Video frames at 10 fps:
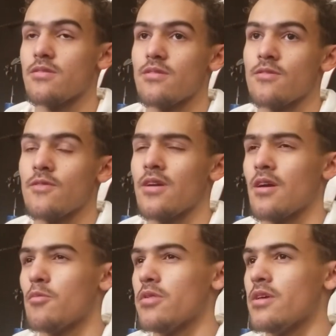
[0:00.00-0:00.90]
very
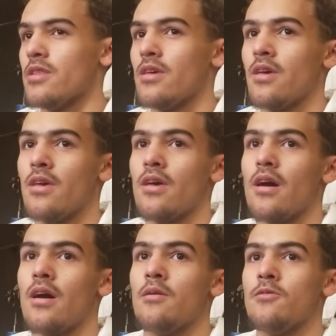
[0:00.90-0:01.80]
humbling.
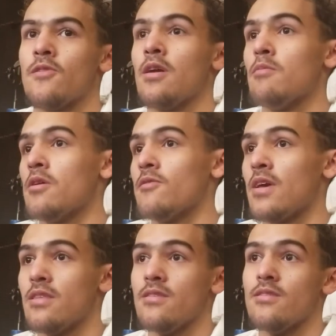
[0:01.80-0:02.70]
It's very
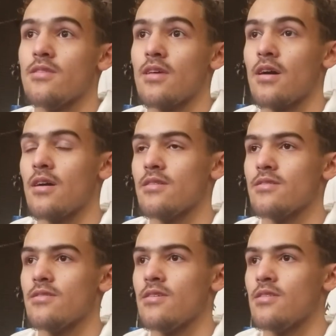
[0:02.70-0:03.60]
motivating to
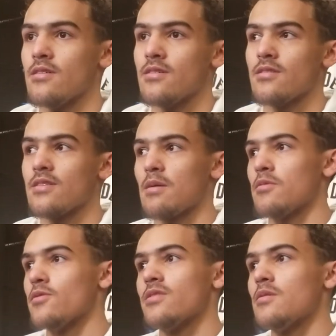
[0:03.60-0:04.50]
see the type
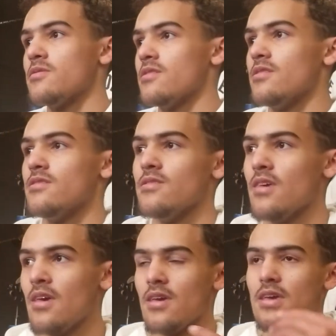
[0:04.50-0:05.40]
of reception
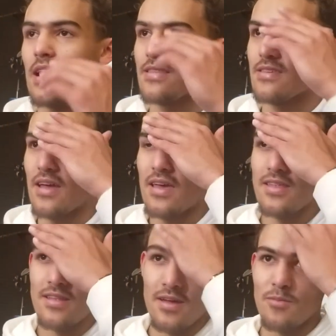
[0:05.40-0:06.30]
he got tonight.
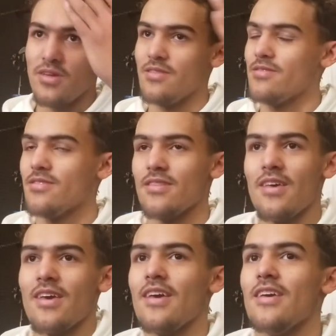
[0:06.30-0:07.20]
I mean,
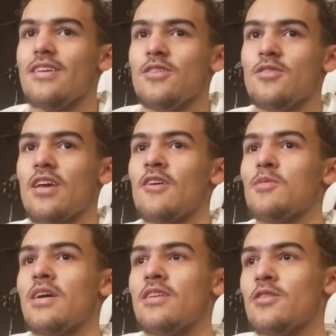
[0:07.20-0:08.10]

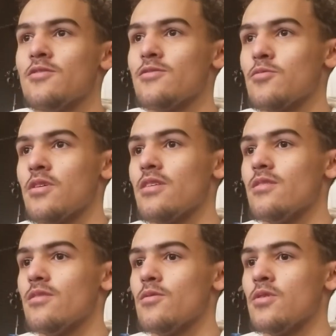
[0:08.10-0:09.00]
everybody knows
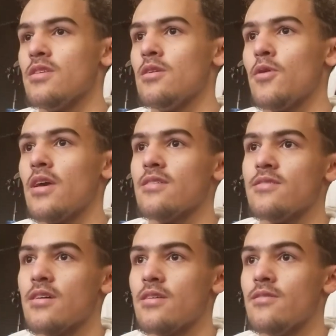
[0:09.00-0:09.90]
what D-Wade has
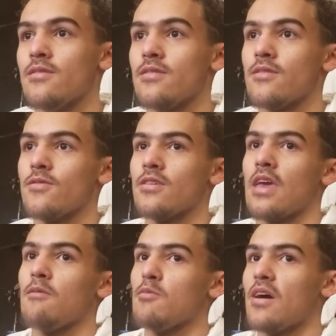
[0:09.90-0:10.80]
done for the
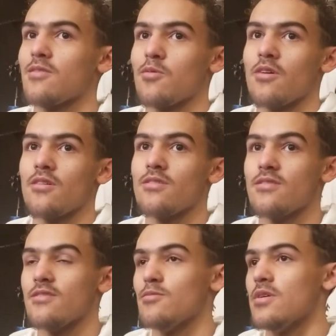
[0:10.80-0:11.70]
game of basketball
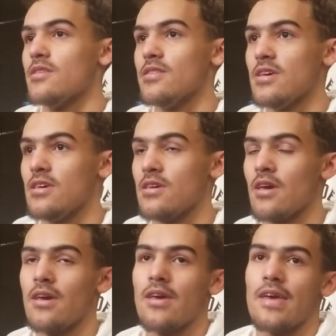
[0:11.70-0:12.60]
since he's been in the league.
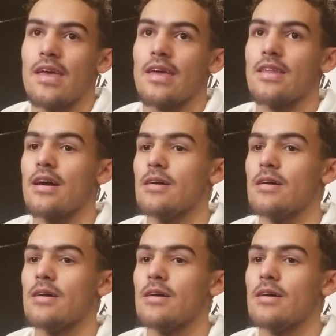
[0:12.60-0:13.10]
And